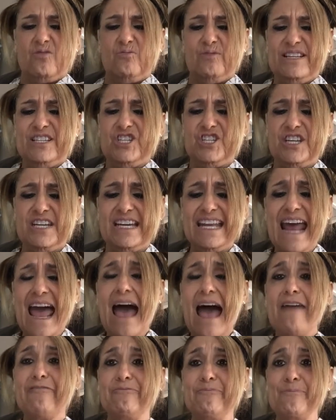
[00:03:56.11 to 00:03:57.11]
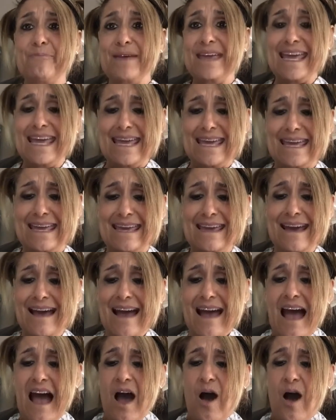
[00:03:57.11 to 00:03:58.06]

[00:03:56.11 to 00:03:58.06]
when she could have me?